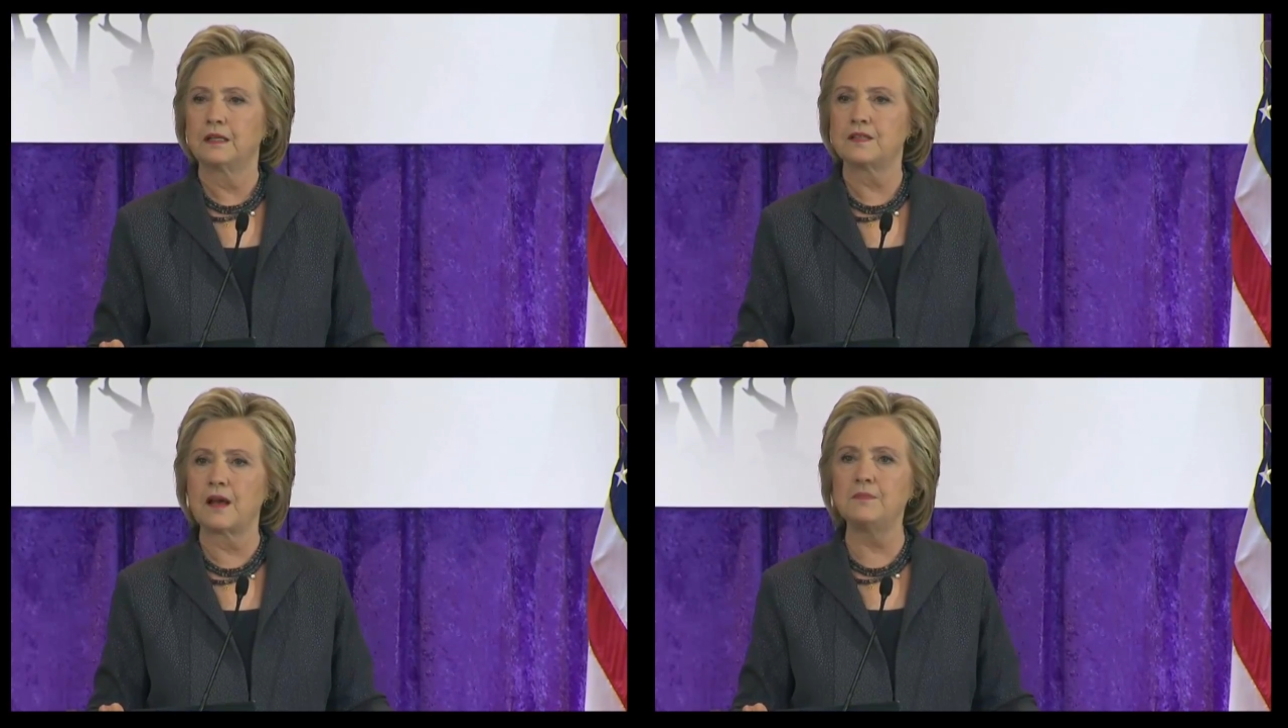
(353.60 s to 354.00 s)

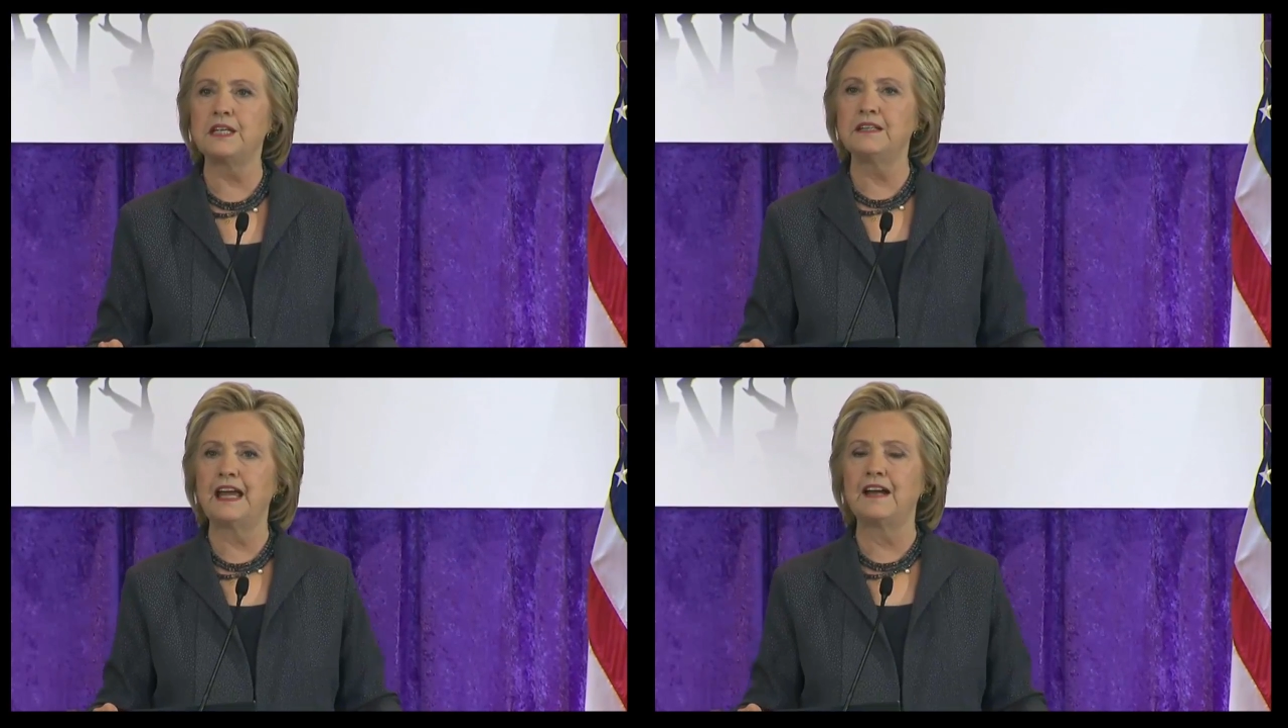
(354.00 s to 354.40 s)
Some
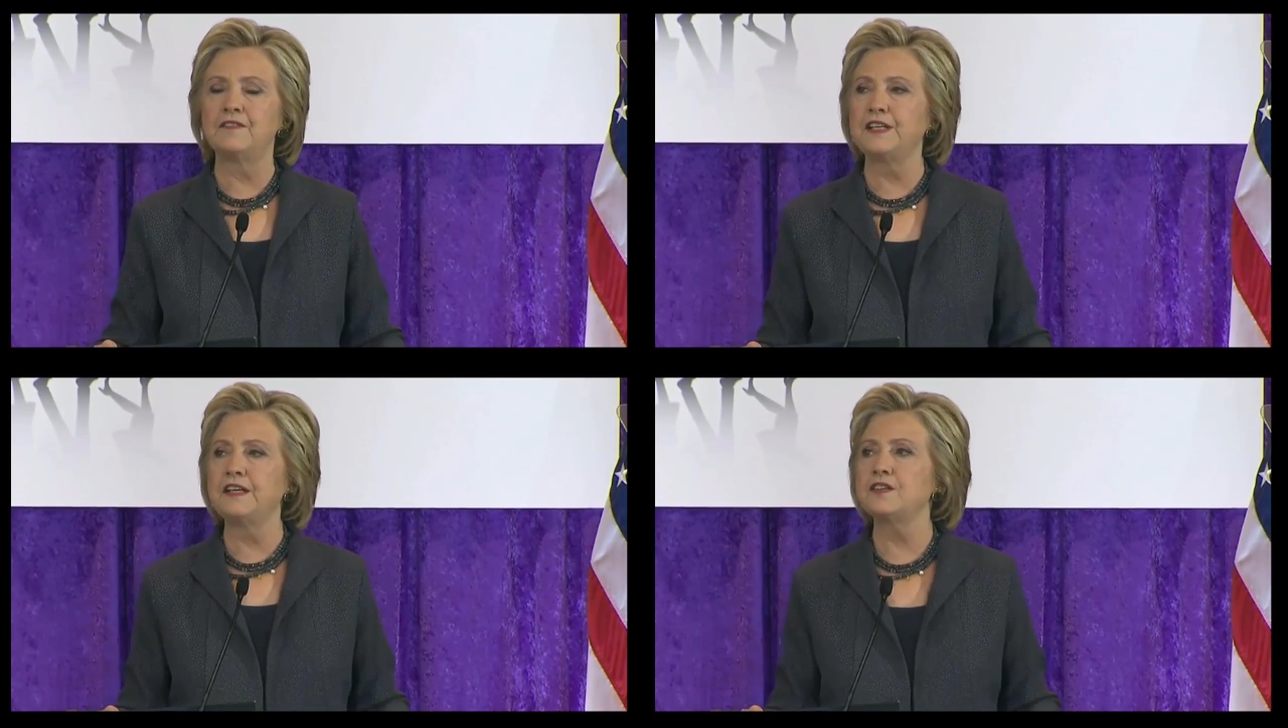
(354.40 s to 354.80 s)
didn't
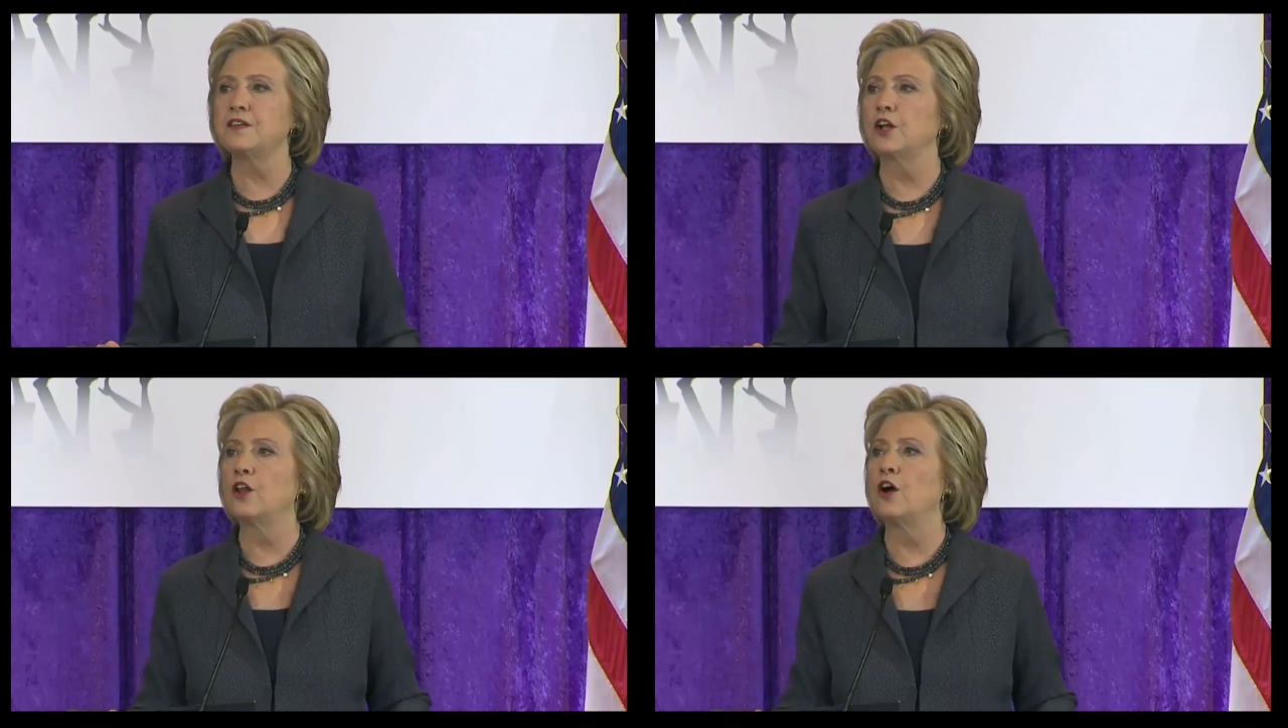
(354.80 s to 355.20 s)
have
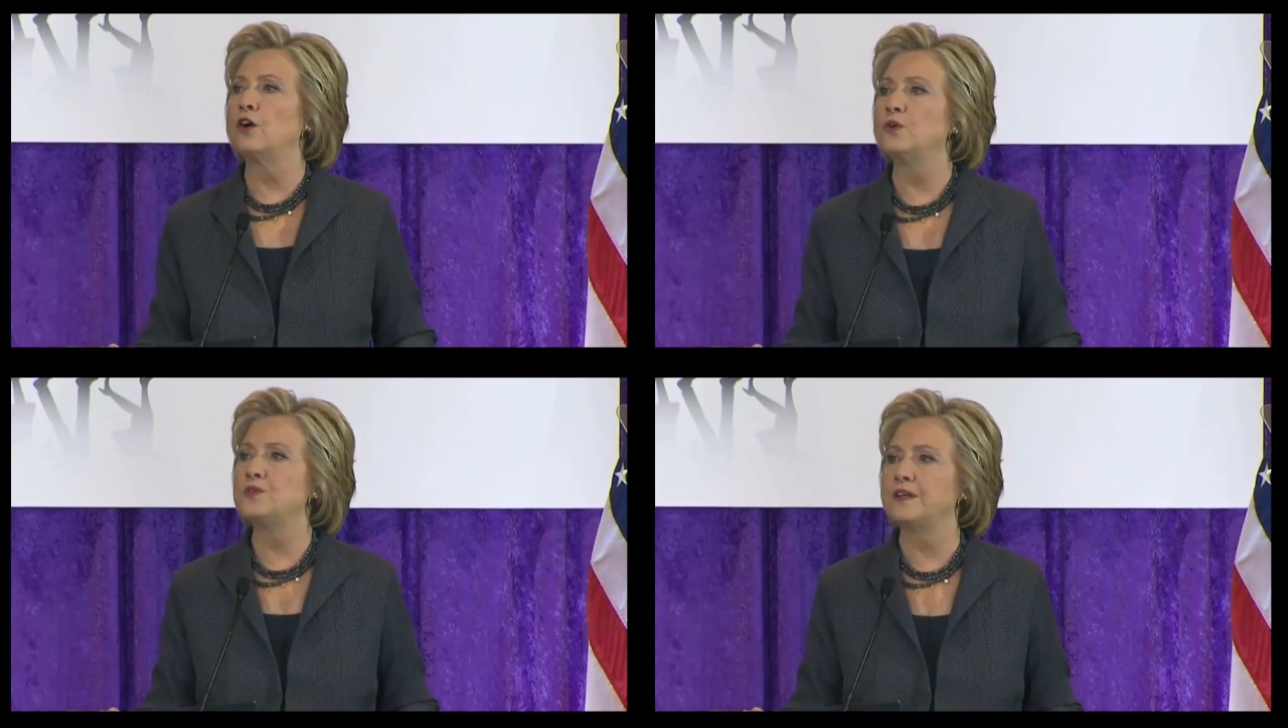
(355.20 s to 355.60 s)
decent
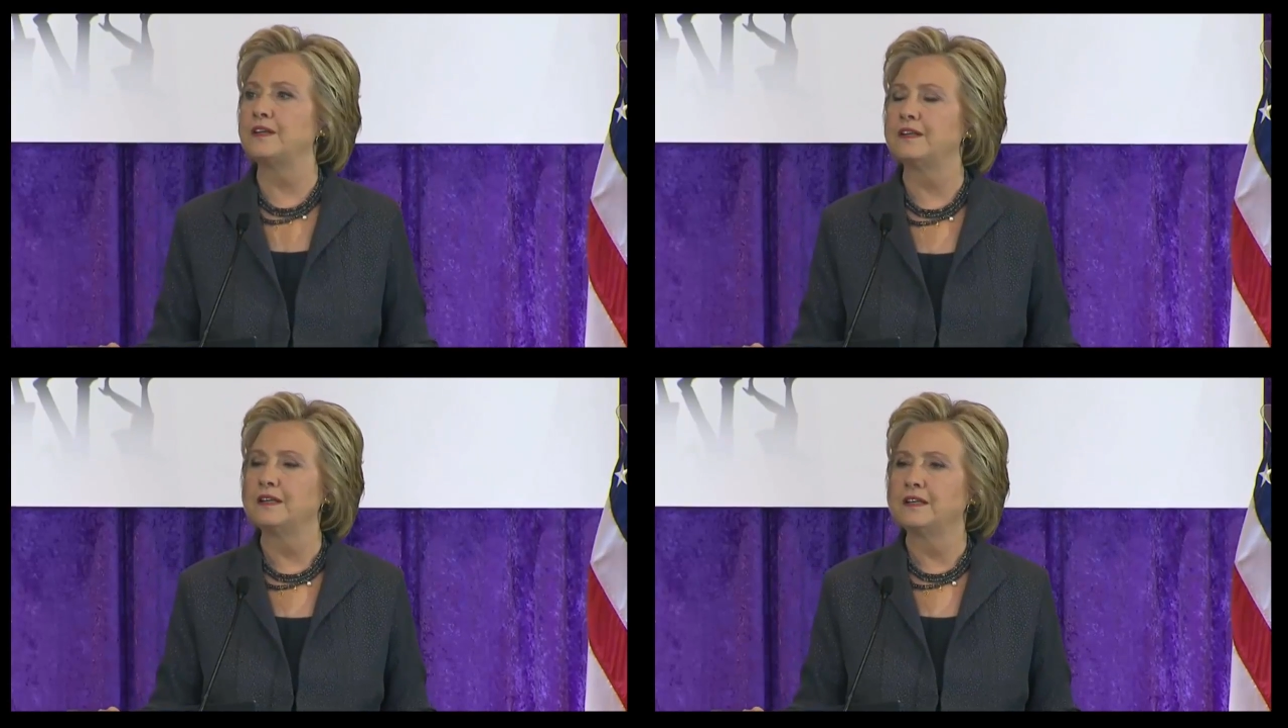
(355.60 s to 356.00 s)
clothes
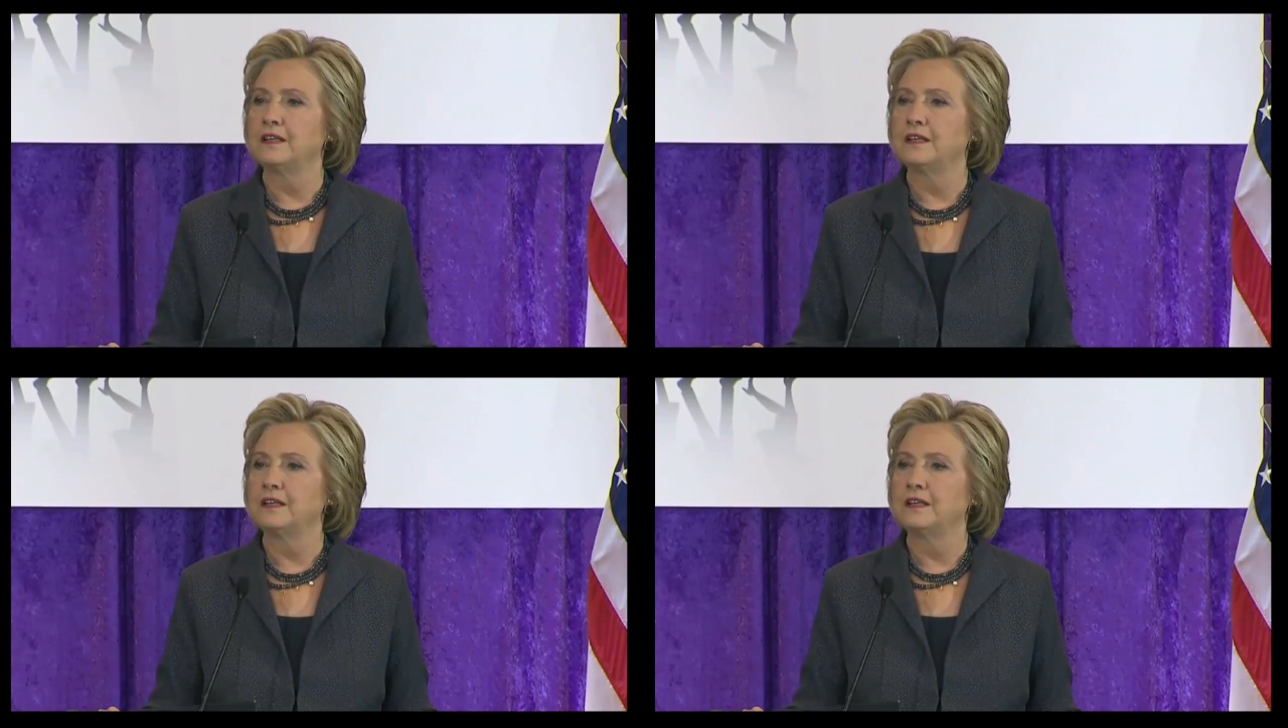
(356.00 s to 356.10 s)
and